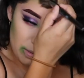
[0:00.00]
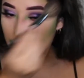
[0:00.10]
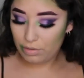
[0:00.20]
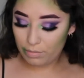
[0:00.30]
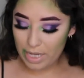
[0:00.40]

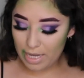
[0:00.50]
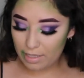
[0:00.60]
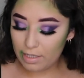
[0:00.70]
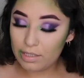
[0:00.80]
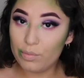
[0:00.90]
So I'm
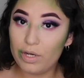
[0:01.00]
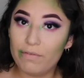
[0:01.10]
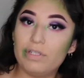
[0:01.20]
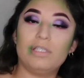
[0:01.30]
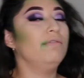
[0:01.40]
patting, and then
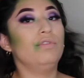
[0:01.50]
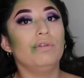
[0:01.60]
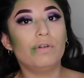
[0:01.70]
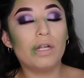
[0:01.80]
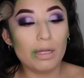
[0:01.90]
whatever's left
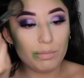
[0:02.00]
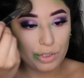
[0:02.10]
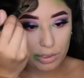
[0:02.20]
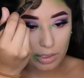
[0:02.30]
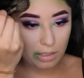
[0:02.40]
over, I'm
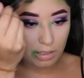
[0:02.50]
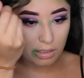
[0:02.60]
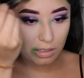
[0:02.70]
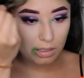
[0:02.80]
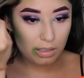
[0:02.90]
just like
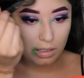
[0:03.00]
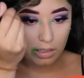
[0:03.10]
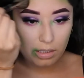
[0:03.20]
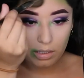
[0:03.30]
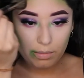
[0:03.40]

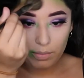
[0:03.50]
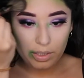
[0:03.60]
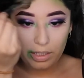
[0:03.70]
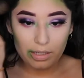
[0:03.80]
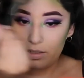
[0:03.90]

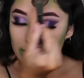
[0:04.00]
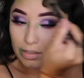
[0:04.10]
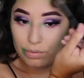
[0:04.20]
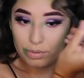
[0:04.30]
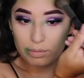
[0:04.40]
blending it
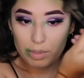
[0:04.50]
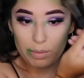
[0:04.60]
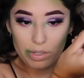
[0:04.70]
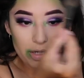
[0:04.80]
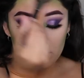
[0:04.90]
down towards my
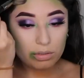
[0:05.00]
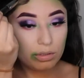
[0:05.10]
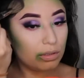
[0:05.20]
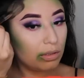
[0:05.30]
brows.